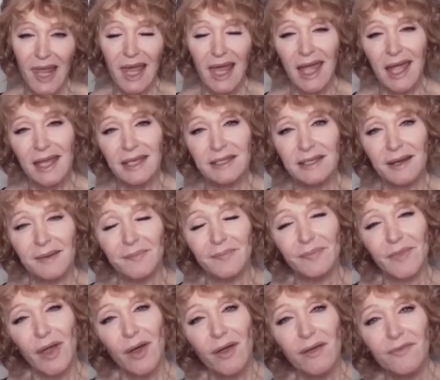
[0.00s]
and
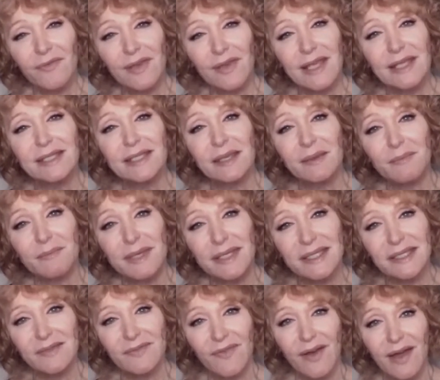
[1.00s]
hopefully
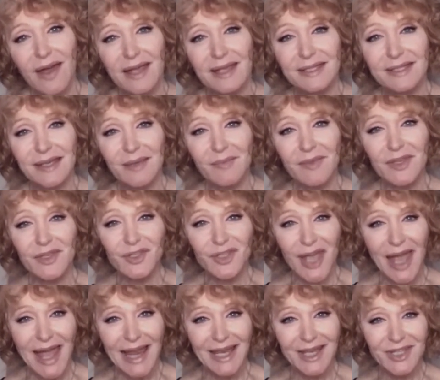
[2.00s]
demystify some of the
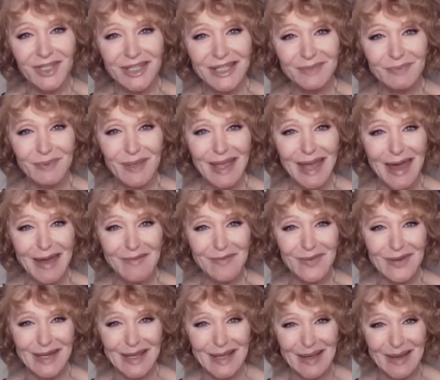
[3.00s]
challenges we have when
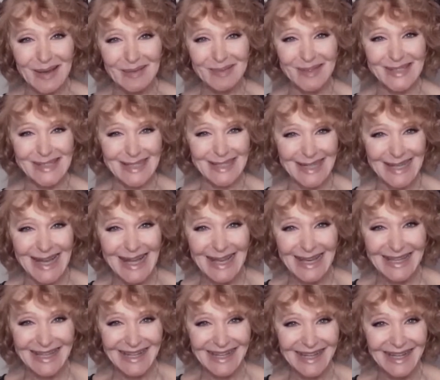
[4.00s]
it comes to
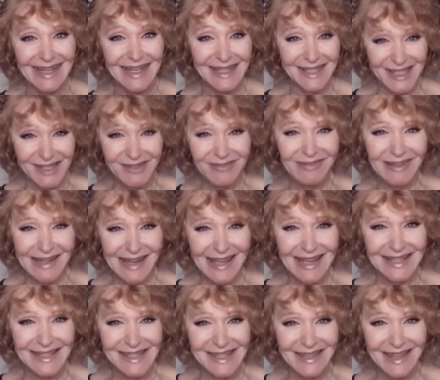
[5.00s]
color. Do you
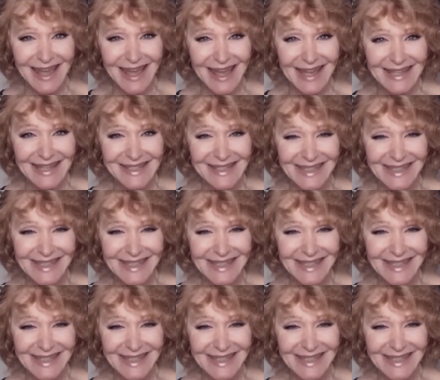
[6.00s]
relate to that?